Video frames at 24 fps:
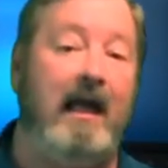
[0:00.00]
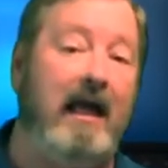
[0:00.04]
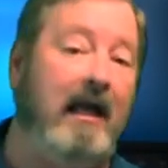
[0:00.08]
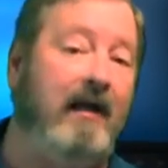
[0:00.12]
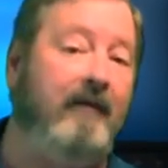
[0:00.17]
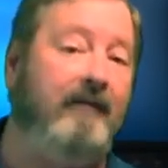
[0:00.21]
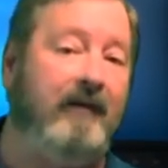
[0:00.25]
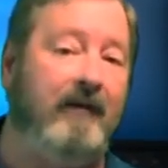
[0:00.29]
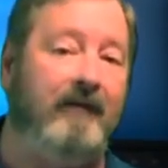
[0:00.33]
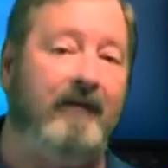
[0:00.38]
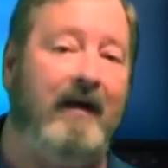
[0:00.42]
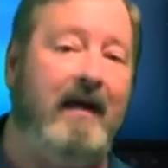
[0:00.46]

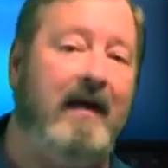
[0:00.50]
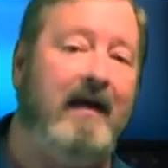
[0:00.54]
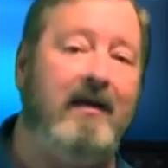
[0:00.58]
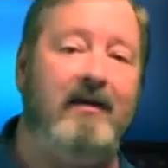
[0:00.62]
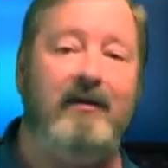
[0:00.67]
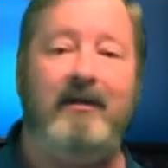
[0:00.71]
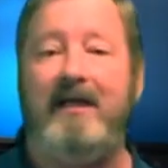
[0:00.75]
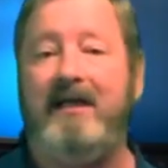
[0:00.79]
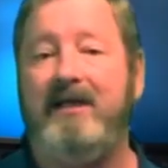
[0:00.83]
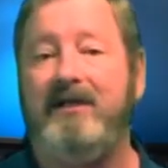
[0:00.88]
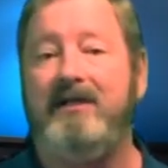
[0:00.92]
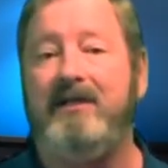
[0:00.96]
If you
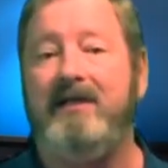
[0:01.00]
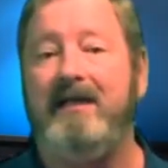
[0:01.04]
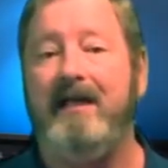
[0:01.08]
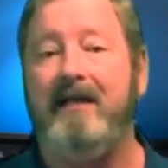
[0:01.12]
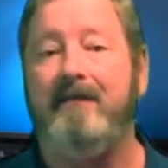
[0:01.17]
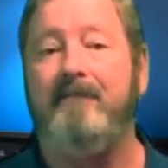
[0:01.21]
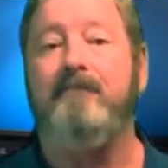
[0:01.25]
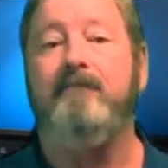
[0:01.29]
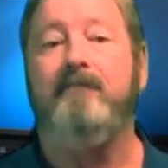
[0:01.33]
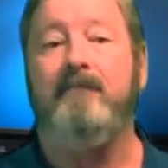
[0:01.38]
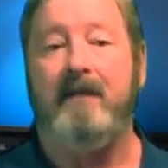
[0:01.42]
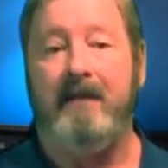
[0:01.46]
found this
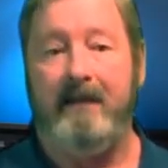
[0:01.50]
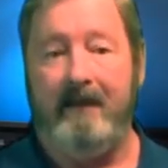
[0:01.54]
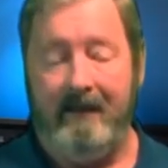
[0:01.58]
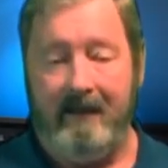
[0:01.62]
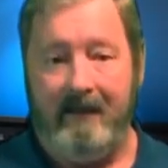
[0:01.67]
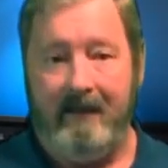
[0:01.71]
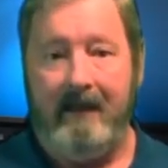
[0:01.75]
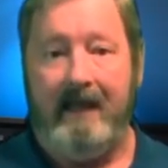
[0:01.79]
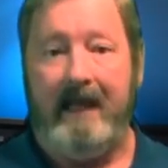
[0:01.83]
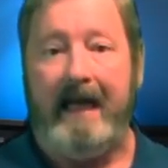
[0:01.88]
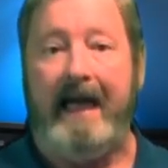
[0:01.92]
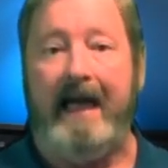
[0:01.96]
tip
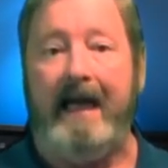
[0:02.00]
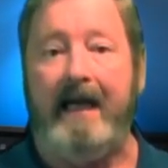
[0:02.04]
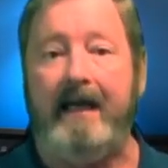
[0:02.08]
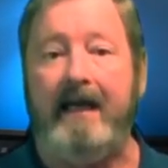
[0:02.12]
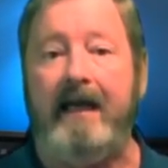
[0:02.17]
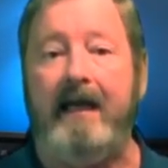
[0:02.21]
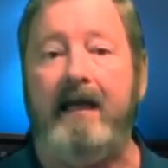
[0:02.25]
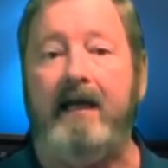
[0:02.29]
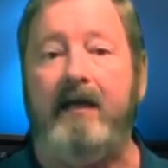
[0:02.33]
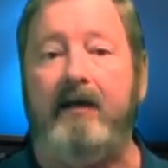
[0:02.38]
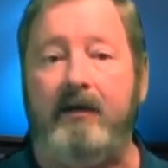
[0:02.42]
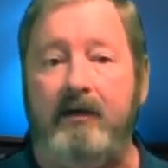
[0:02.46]

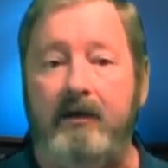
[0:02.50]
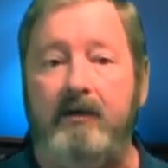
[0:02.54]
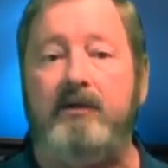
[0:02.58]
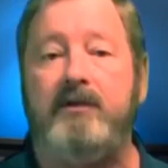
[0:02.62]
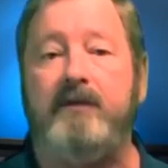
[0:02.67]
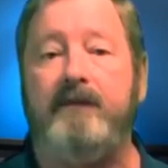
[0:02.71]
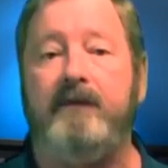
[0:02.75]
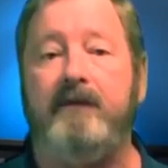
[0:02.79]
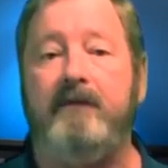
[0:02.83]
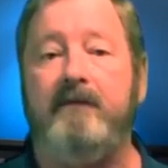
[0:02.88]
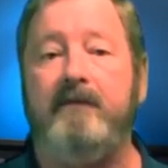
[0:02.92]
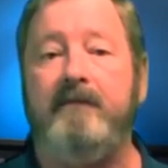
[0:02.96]
handy and
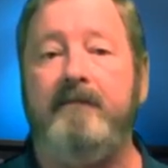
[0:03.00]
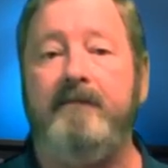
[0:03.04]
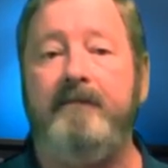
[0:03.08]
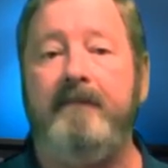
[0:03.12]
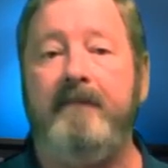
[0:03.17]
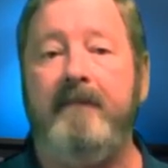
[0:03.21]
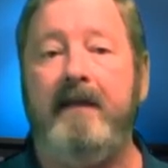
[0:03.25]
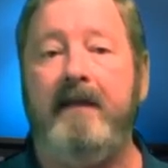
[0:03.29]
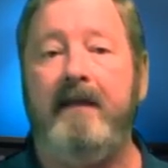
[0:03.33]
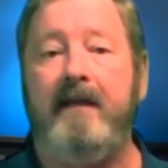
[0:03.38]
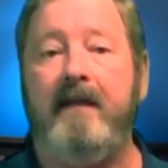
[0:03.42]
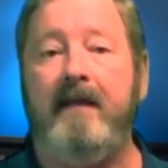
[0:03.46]
useful,
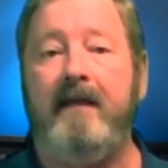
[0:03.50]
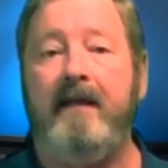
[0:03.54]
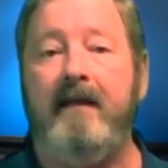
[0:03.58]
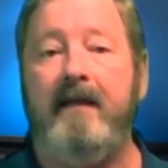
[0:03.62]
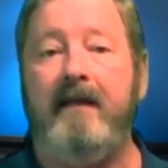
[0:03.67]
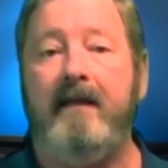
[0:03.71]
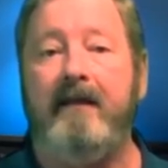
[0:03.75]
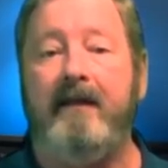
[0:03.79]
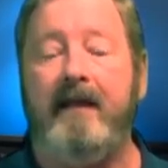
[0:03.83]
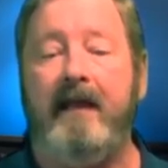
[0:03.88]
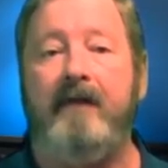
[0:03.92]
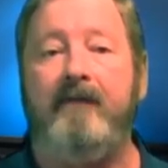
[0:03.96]

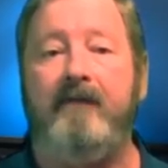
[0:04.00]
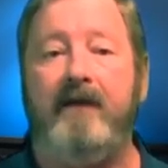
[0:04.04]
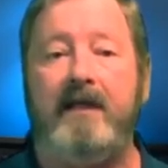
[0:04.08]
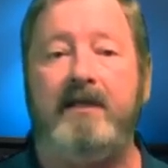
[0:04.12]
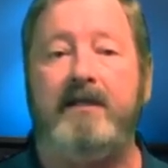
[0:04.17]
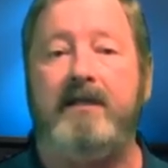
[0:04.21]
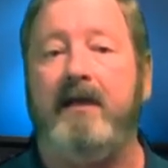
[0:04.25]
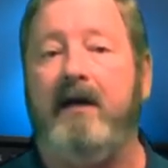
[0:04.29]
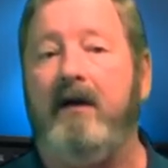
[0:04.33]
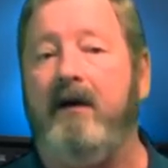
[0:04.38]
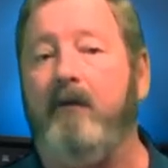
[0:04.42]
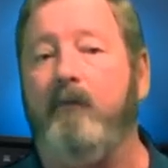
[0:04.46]
then
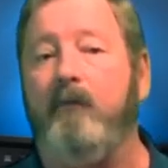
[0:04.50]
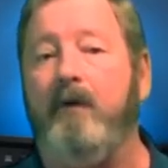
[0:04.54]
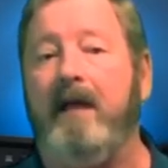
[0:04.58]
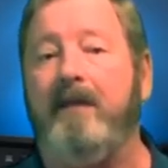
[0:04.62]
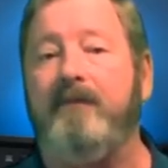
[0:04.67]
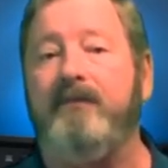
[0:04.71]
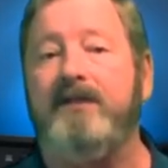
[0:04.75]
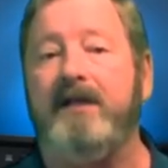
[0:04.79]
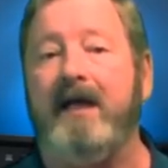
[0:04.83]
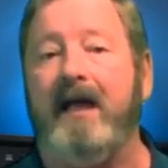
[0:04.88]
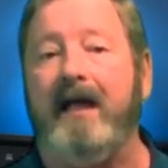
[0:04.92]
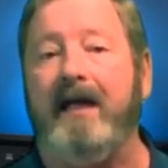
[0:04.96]
visit our
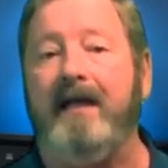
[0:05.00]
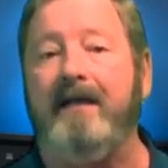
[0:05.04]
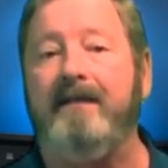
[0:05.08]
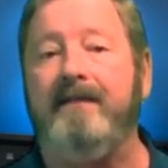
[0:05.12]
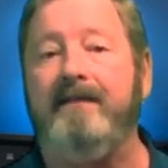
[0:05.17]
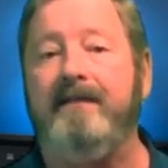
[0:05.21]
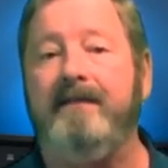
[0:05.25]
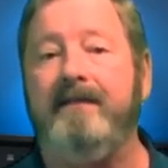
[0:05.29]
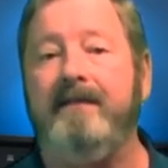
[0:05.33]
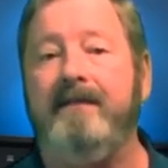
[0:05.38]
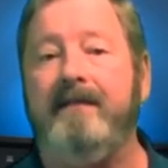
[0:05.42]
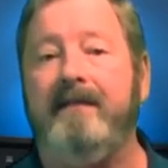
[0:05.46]
website
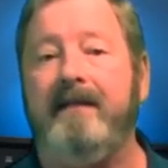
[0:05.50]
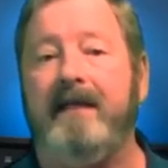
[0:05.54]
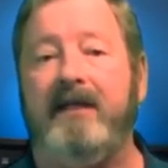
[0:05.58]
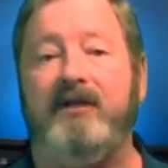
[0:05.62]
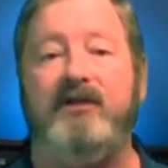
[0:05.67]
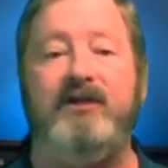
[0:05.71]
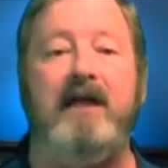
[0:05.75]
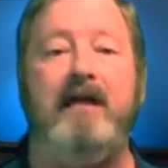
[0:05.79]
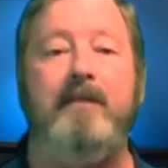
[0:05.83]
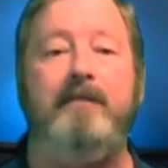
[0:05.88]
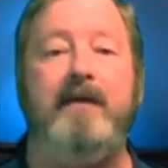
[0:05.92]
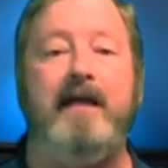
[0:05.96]

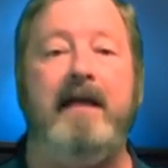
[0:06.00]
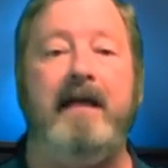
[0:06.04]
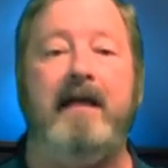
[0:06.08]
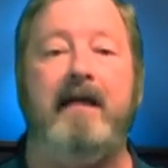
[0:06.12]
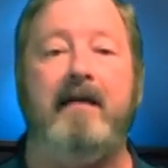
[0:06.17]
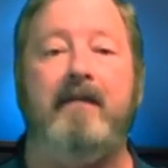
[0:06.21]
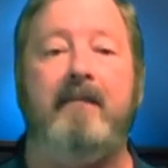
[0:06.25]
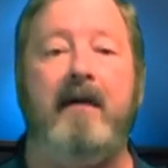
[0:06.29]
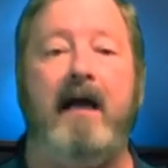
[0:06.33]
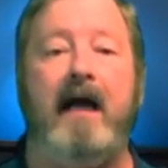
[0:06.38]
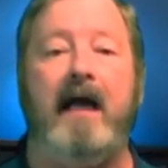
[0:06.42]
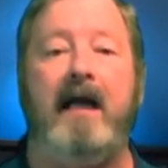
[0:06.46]
at
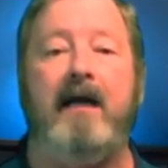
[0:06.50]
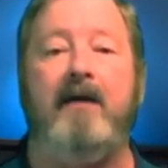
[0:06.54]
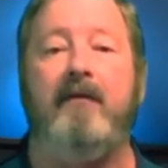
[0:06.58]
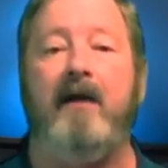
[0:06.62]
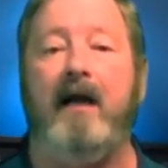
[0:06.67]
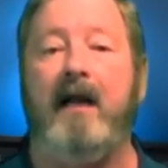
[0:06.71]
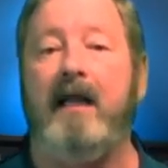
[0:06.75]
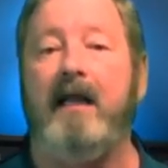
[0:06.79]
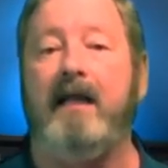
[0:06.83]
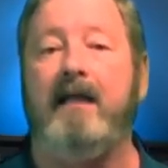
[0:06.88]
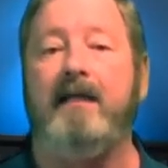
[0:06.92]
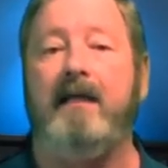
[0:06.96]

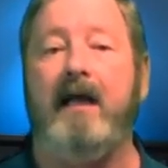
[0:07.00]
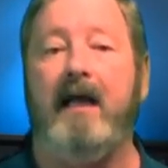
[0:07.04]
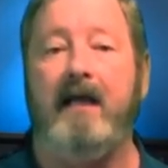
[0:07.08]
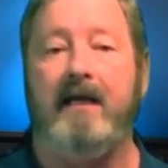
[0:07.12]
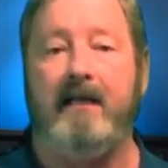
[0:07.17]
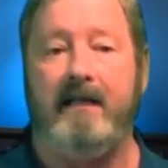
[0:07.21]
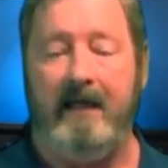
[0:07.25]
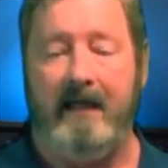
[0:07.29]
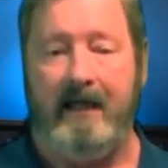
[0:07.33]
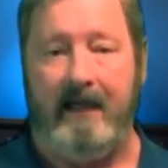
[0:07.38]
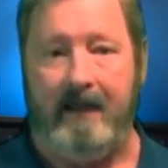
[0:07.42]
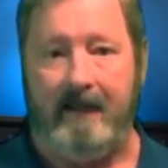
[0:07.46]

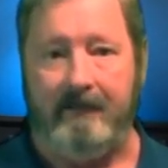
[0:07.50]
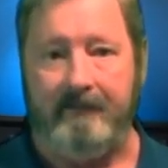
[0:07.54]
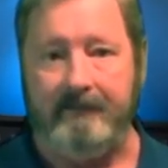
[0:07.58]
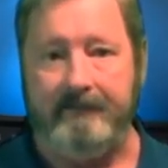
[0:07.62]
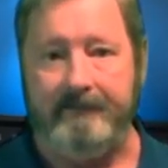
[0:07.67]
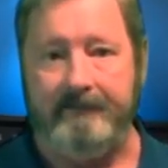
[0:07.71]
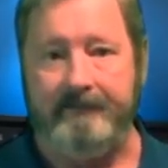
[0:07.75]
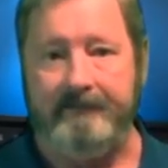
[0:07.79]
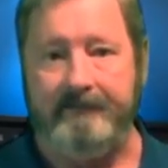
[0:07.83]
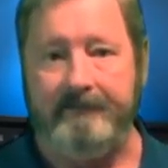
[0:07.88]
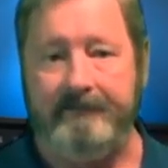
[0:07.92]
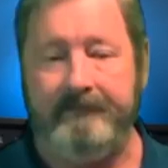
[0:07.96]
gpmhydraulic.com
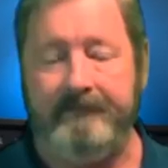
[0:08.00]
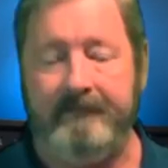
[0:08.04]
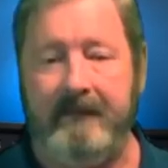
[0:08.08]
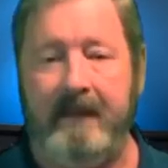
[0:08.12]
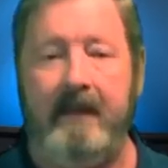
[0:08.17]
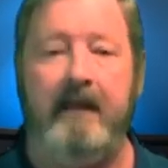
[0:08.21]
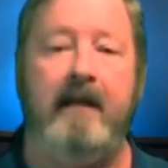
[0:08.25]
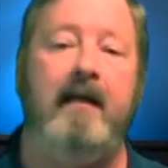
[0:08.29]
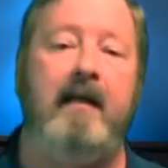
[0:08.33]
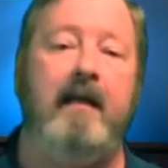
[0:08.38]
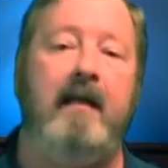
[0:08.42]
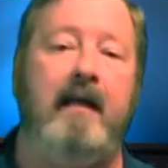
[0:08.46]

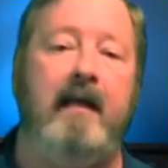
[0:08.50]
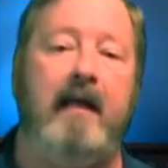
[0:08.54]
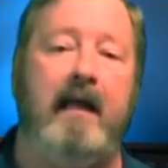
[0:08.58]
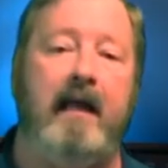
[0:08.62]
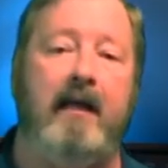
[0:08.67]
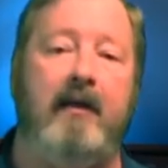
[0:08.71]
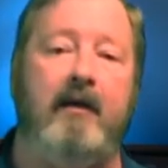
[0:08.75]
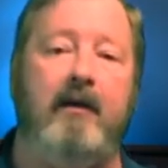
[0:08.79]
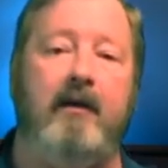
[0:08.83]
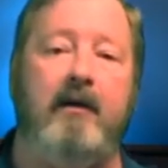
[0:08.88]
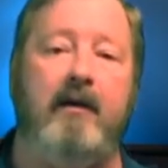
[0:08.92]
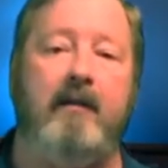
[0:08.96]

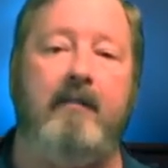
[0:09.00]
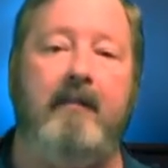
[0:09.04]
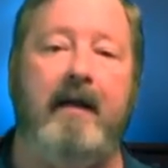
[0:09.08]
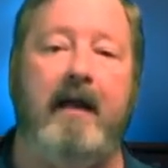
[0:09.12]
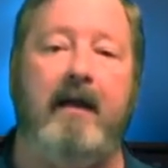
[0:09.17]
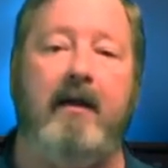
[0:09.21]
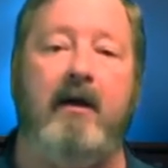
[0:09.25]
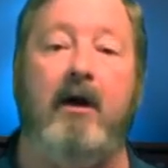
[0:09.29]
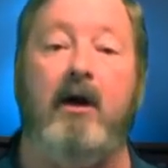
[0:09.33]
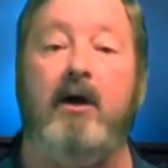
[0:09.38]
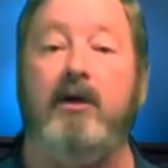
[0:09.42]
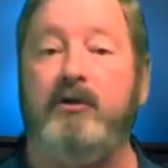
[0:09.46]
and learn
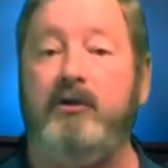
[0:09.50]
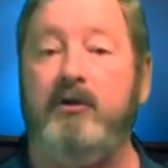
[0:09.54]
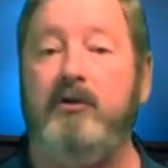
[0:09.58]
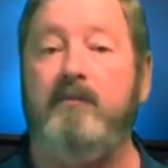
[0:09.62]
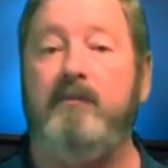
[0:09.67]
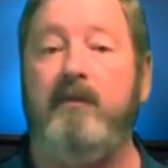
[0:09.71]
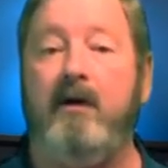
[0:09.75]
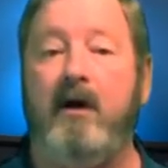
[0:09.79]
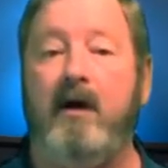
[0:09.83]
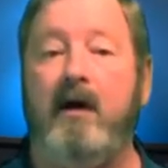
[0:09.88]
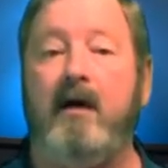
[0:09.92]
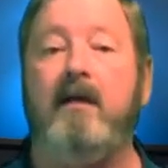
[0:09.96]
about our
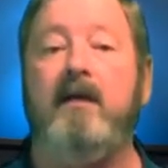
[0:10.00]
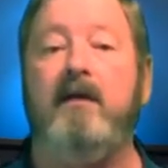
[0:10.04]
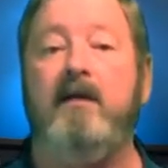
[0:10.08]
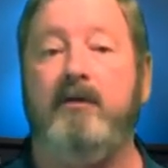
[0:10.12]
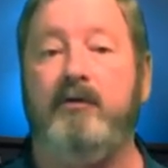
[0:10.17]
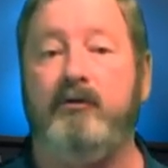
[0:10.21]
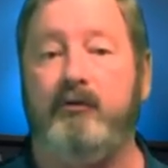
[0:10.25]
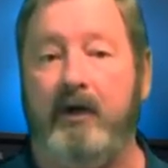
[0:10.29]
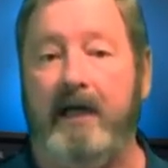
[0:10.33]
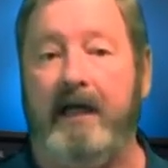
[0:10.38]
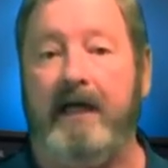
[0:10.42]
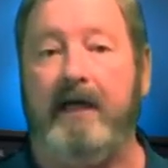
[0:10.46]
2-part
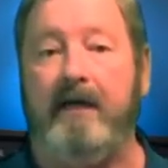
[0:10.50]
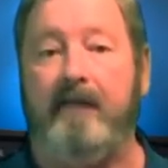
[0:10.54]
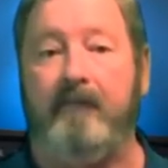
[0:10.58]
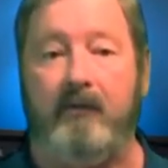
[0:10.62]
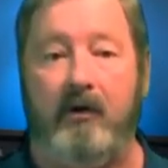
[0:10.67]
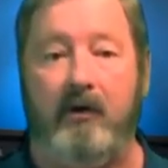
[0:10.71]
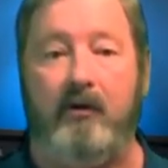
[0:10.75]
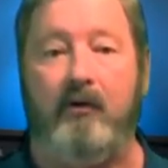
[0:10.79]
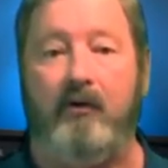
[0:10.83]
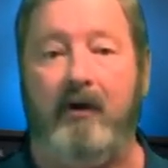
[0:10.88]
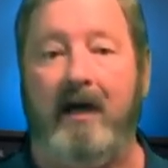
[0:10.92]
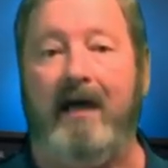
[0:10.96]
training
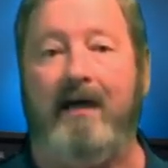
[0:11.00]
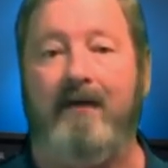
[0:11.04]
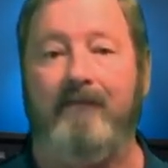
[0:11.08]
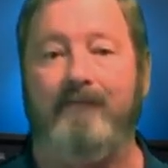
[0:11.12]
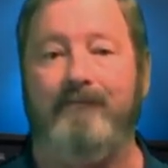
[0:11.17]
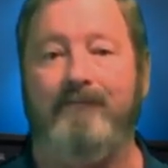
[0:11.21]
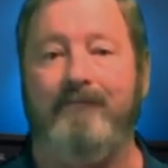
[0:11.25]
program.